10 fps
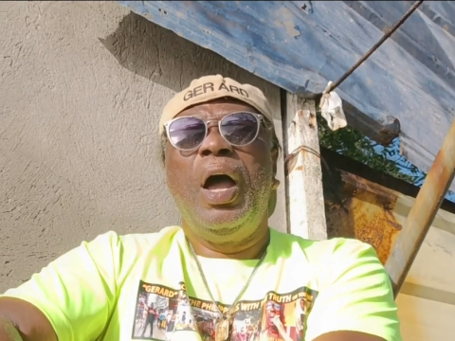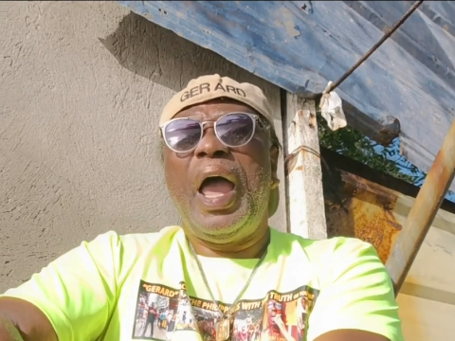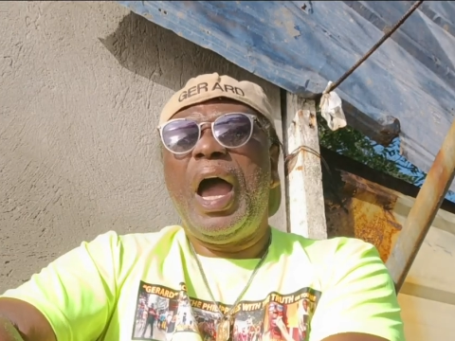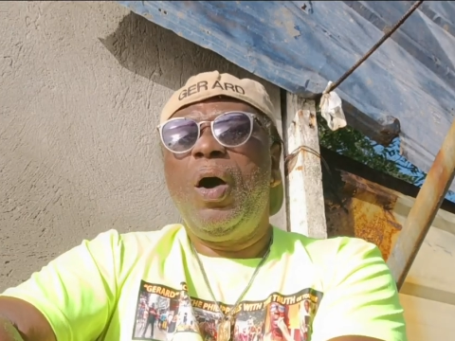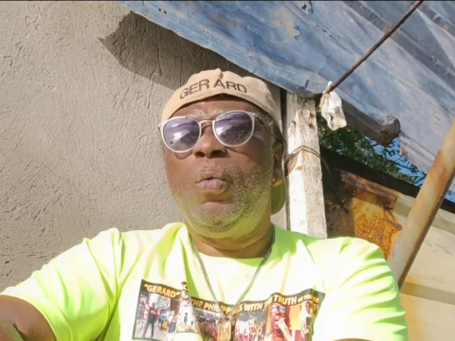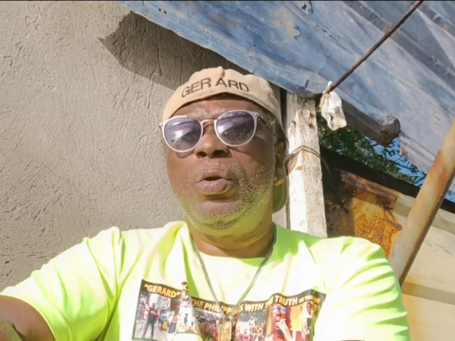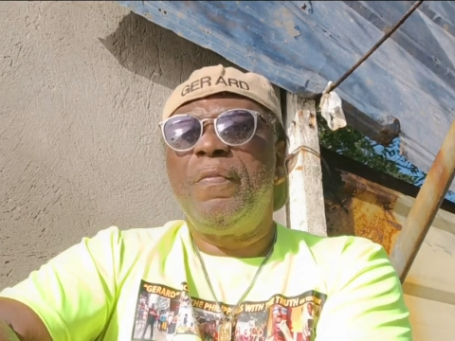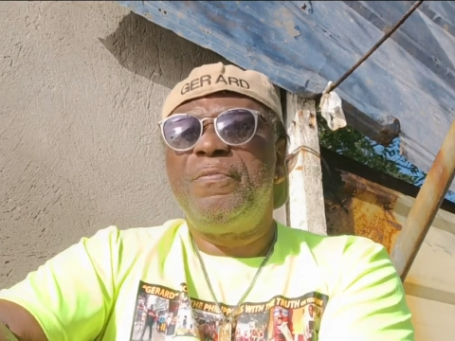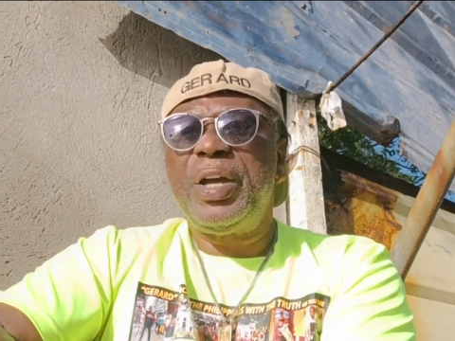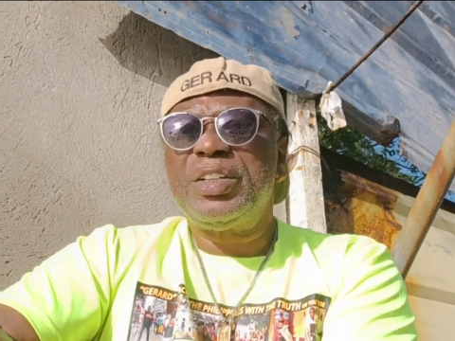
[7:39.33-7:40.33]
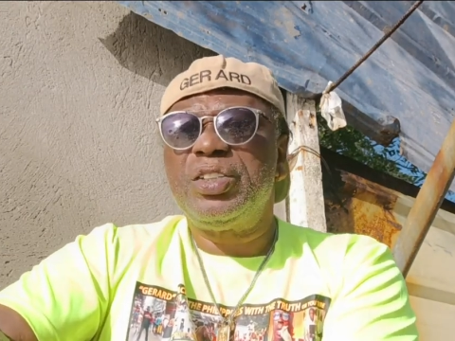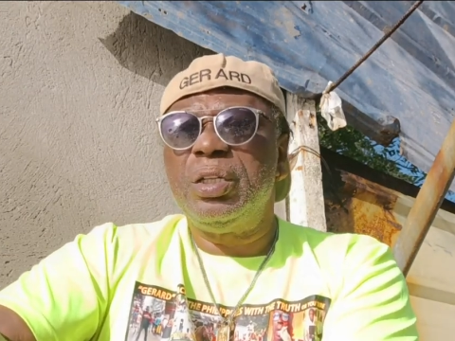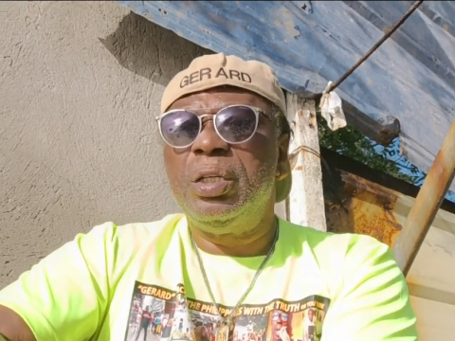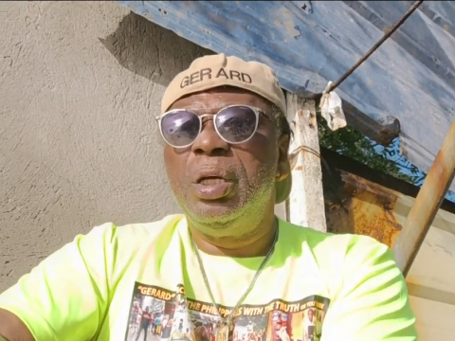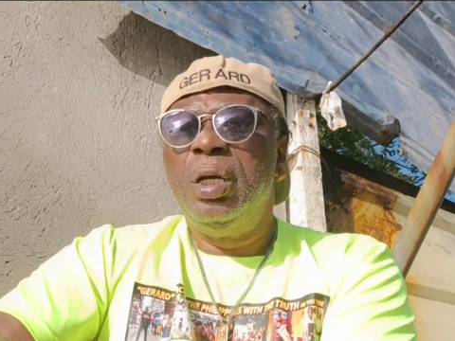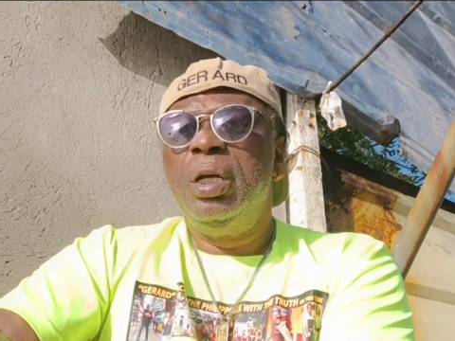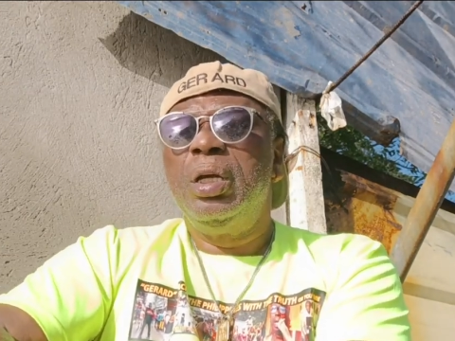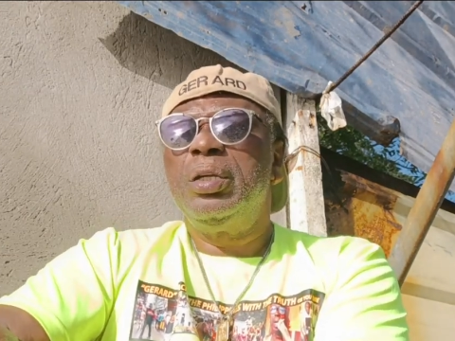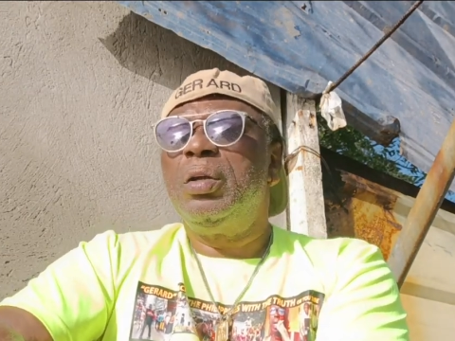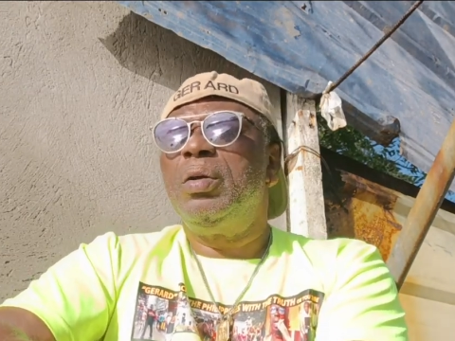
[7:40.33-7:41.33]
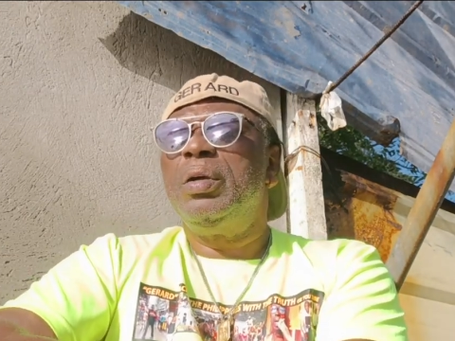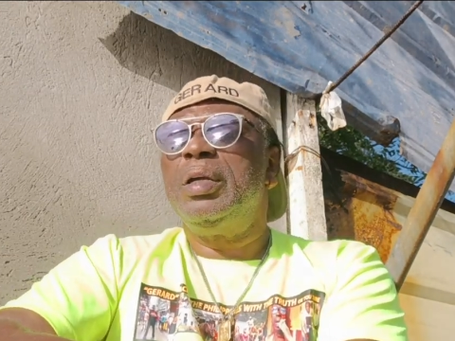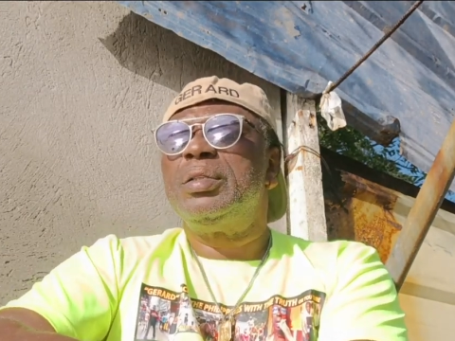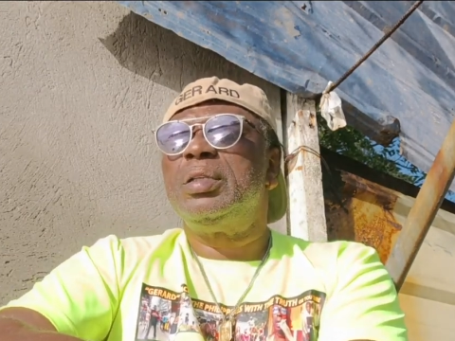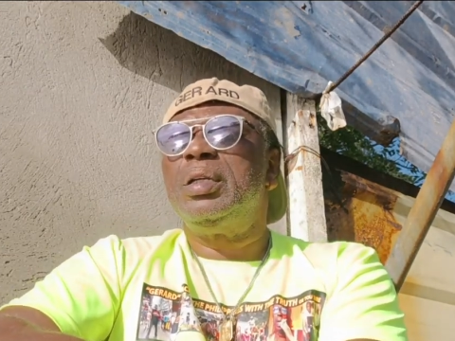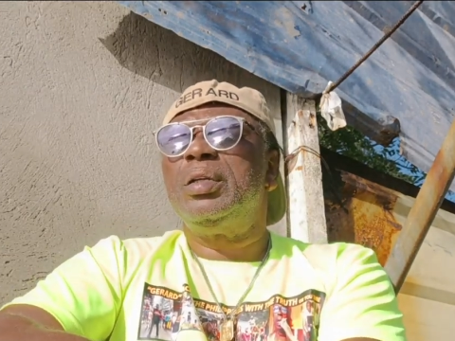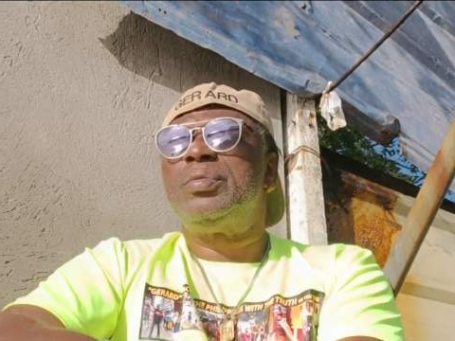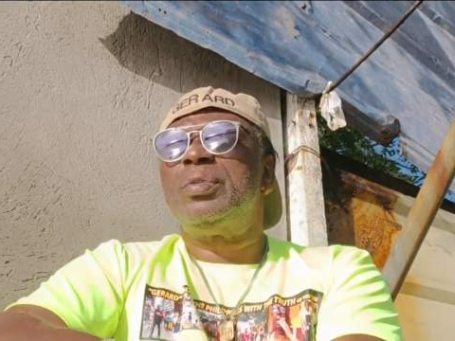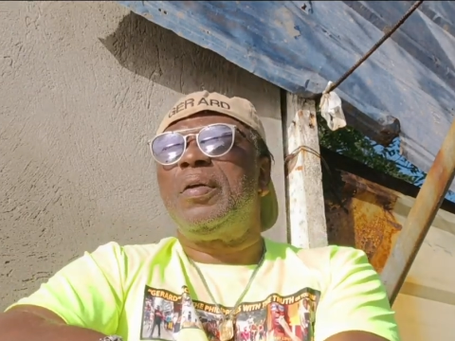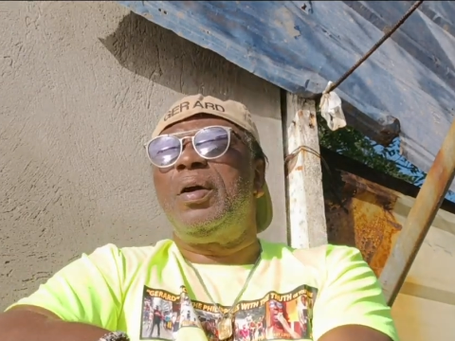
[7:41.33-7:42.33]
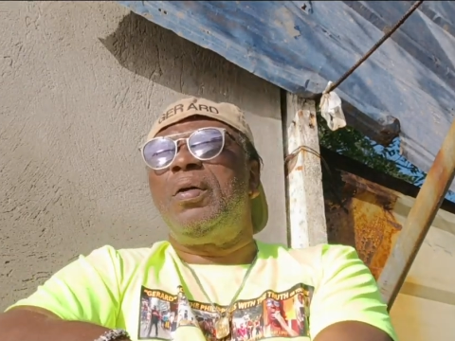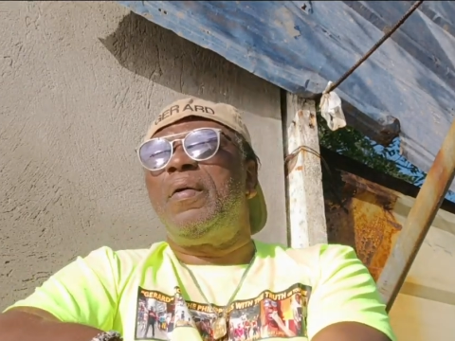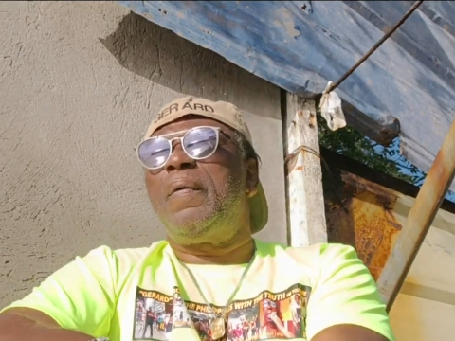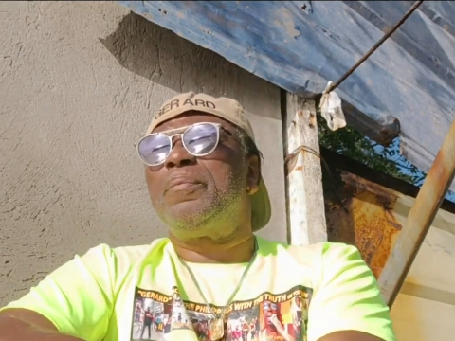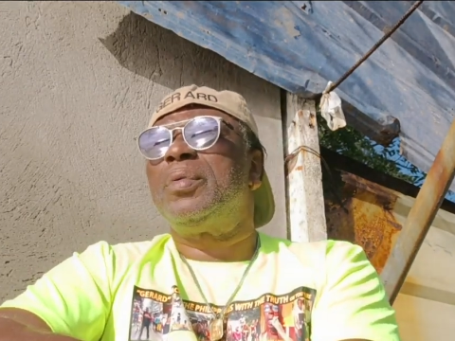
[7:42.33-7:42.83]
outward affection, is or